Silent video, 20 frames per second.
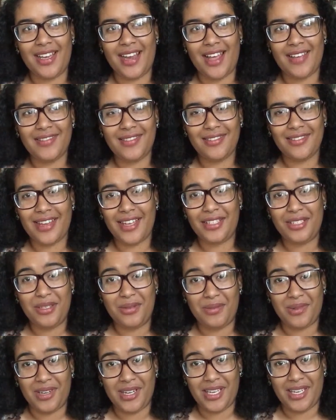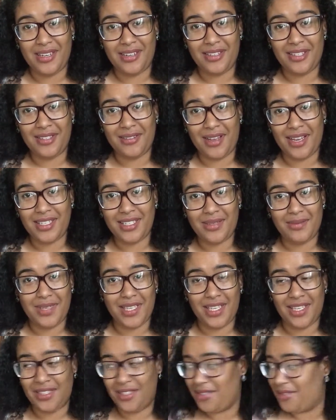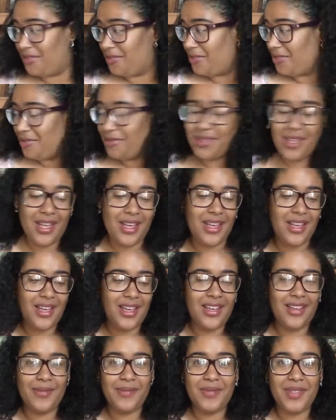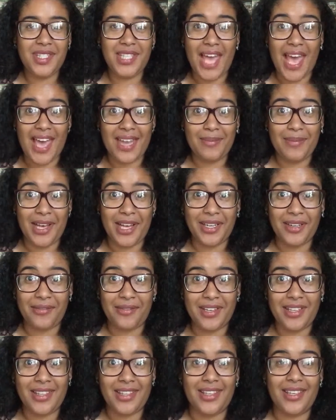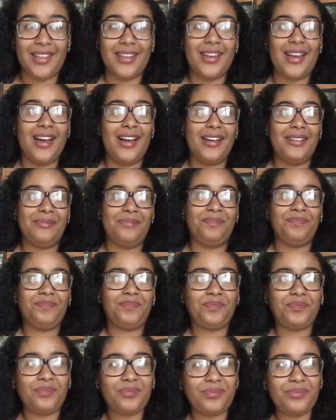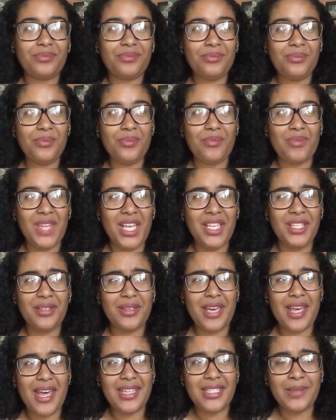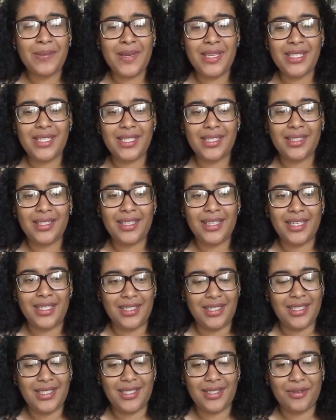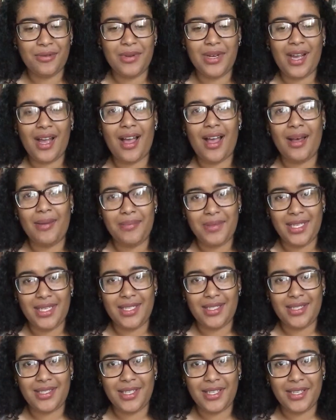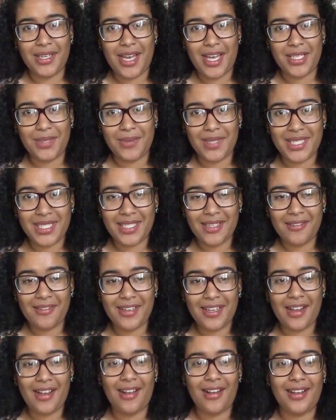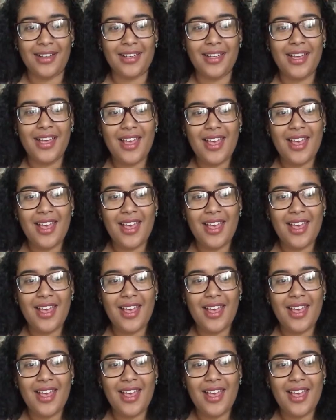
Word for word: I've still got two more years, so I shouldn't be getting too sad about everything. Um, so yeah, that's basically it. Just a quick update to tell you guys what's going on.